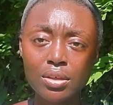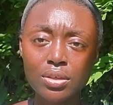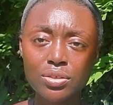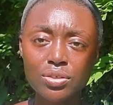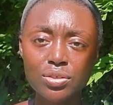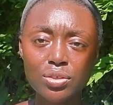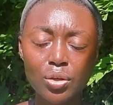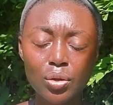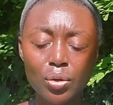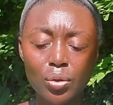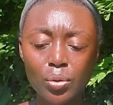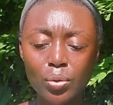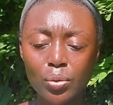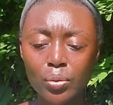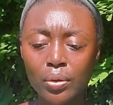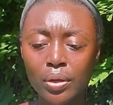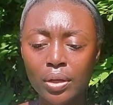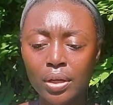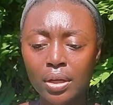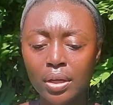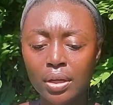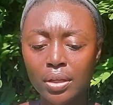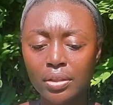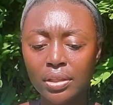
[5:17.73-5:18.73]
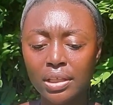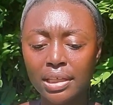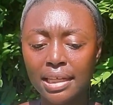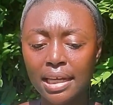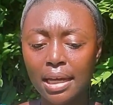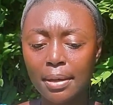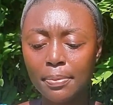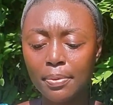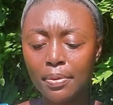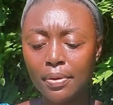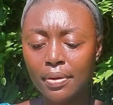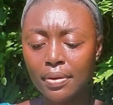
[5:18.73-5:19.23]
So the
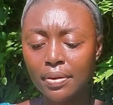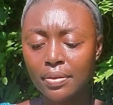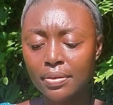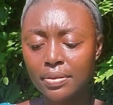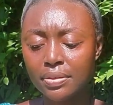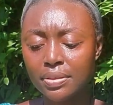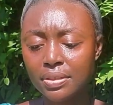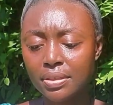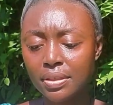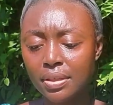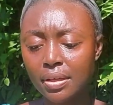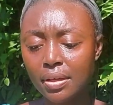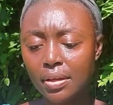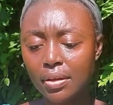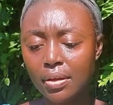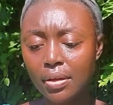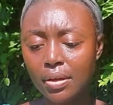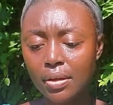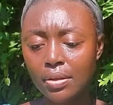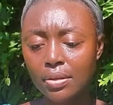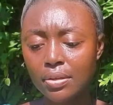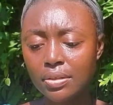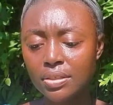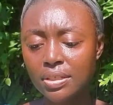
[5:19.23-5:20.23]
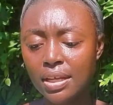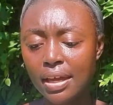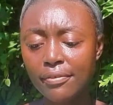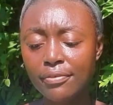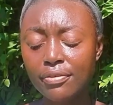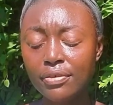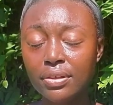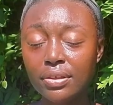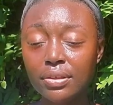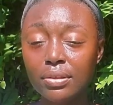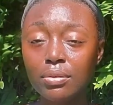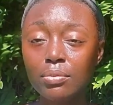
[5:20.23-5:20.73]
Khepras
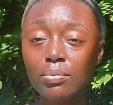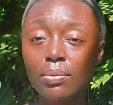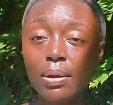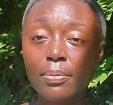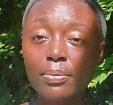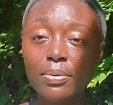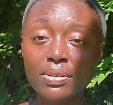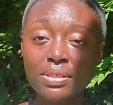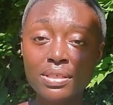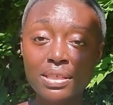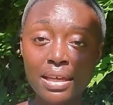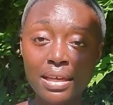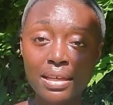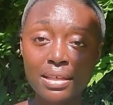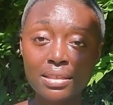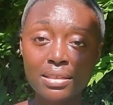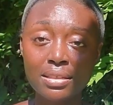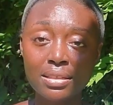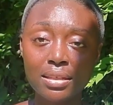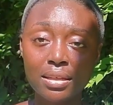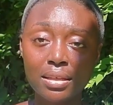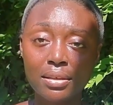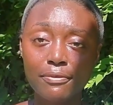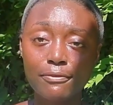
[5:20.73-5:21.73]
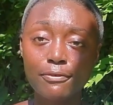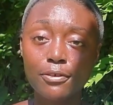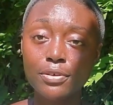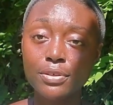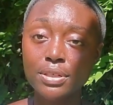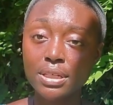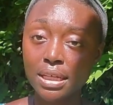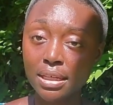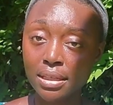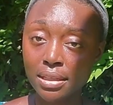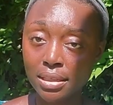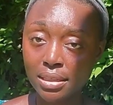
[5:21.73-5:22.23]
definitely represent
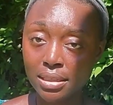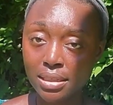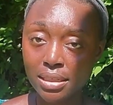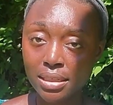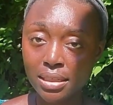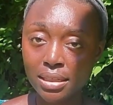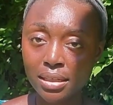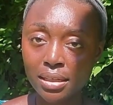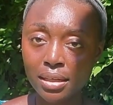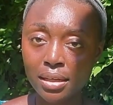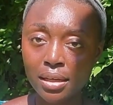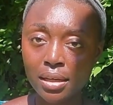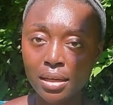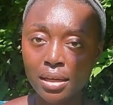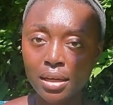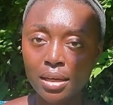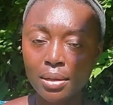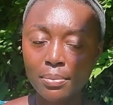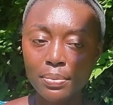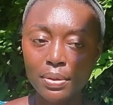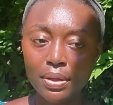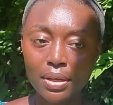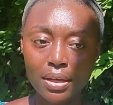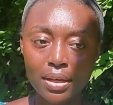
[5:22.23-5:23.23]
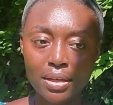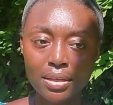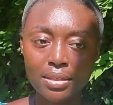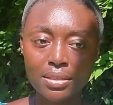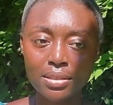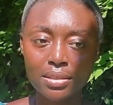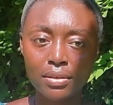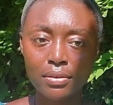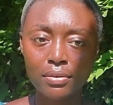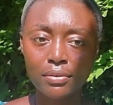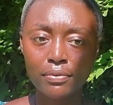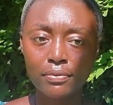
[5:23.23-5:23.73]
fertility
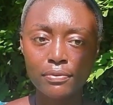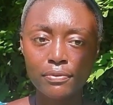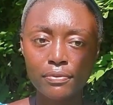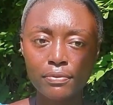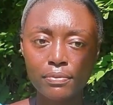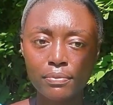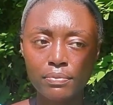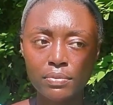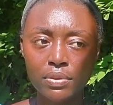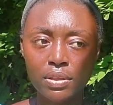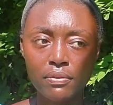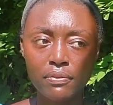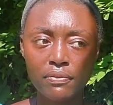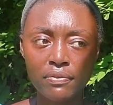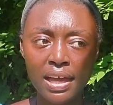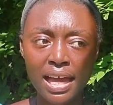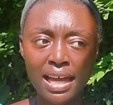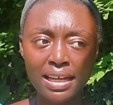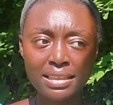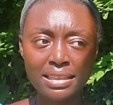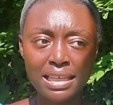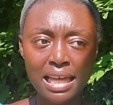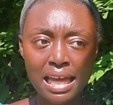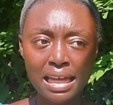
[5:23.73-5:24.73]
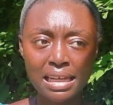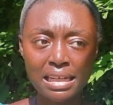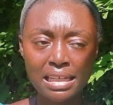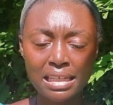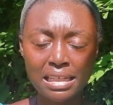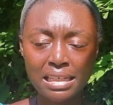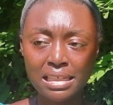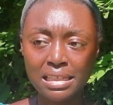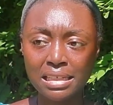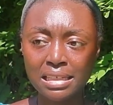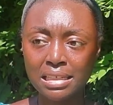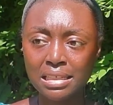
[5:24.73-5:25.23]
because of the fact that
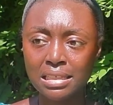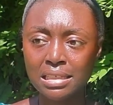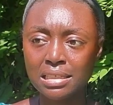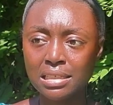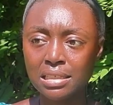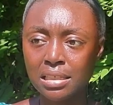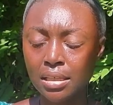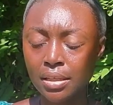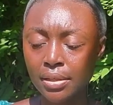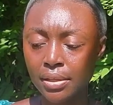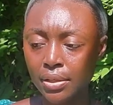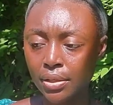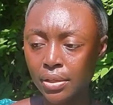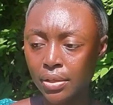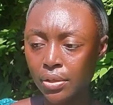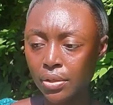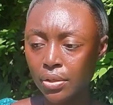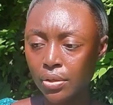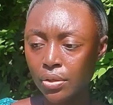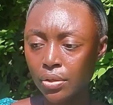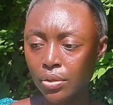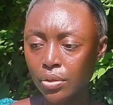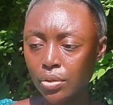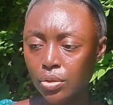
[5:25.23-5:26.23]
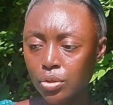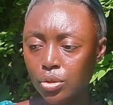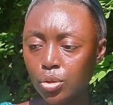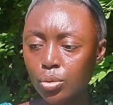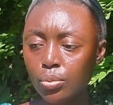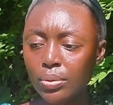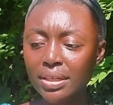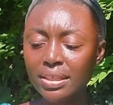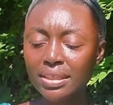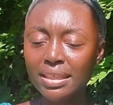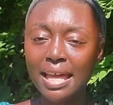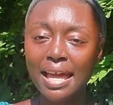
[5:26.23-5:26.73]
it is
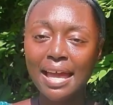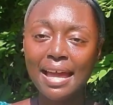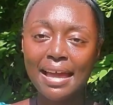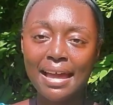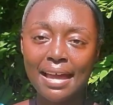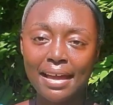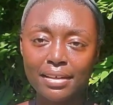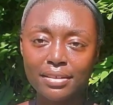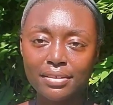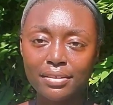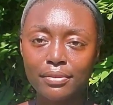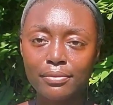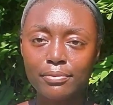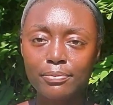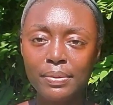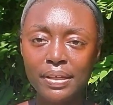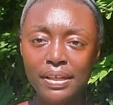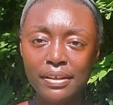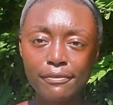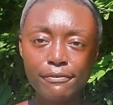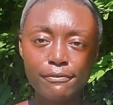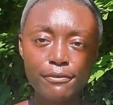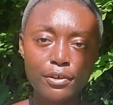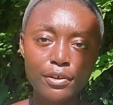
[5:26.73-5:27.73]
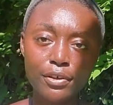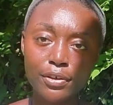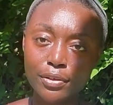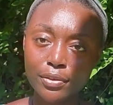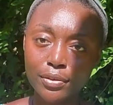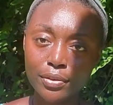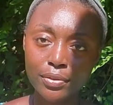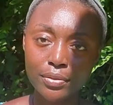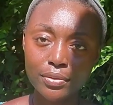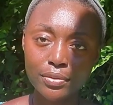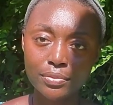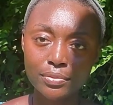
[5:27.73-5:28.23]
doing that act of being
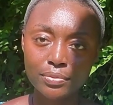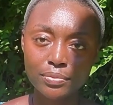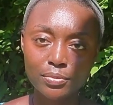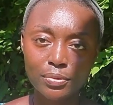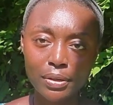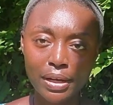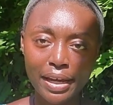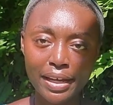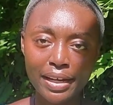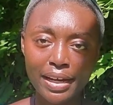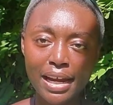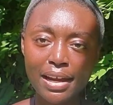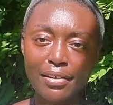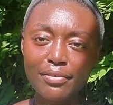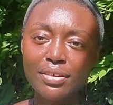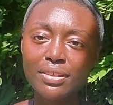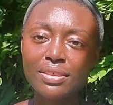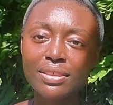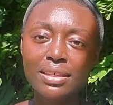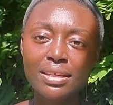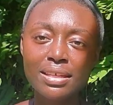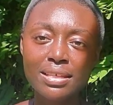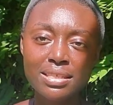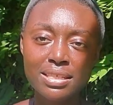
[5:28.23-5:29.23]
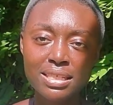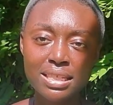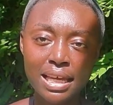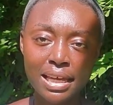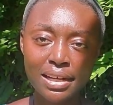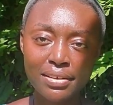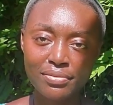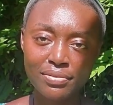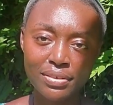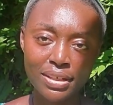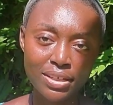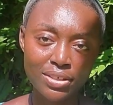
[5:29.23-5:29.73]
fertile, right? Everything
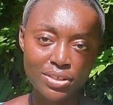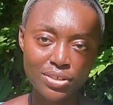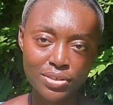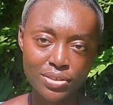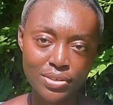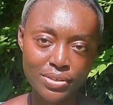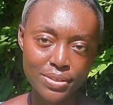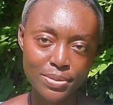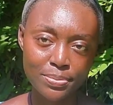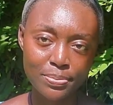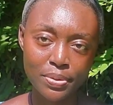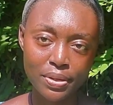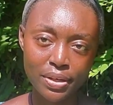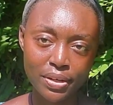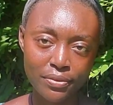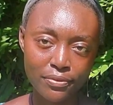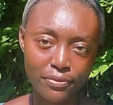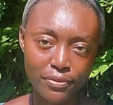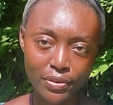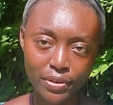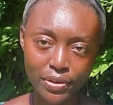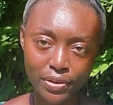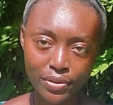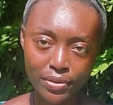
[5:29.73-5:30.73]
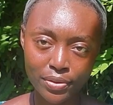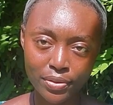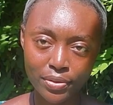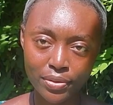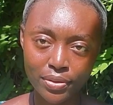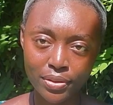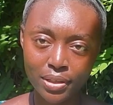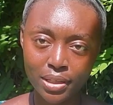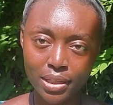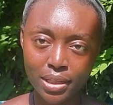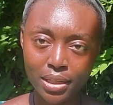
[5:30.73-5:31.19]
inside of nature is pretty fertile.